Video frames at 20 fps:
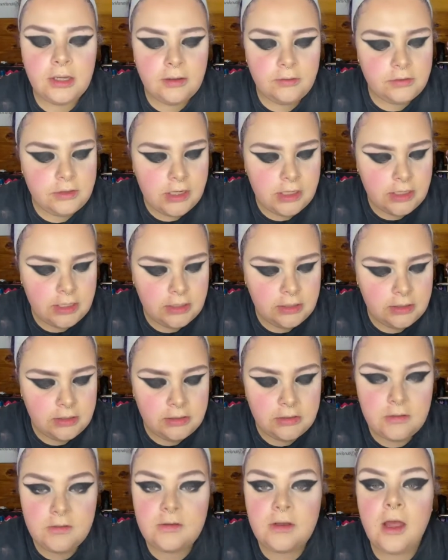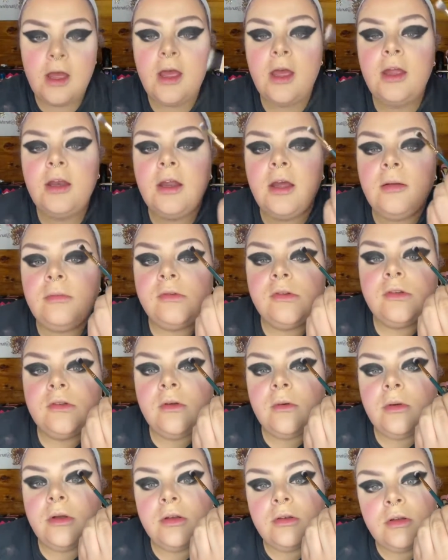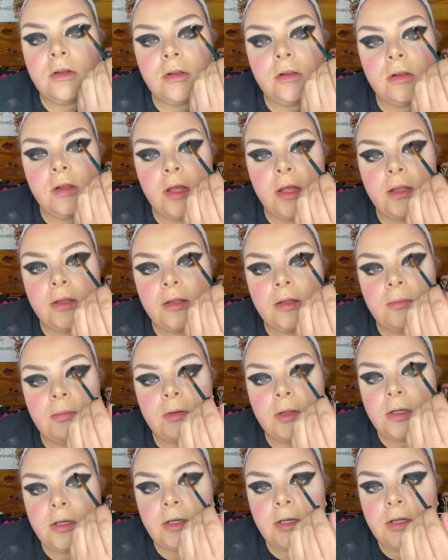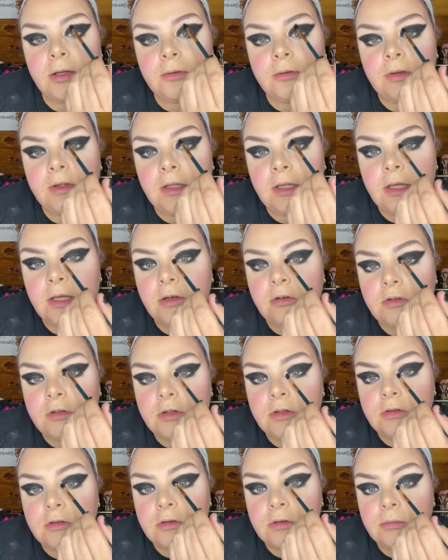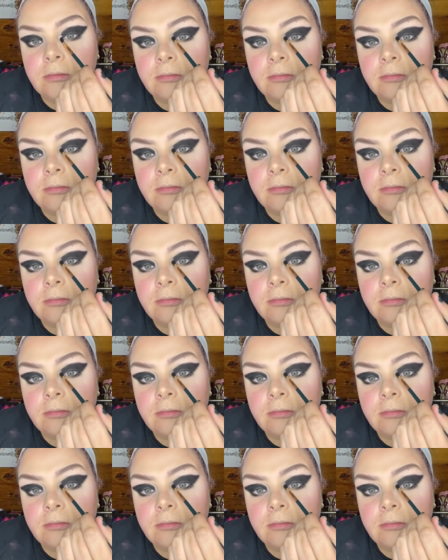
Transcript: taking this side, I'm just going to lightly blend out the edges.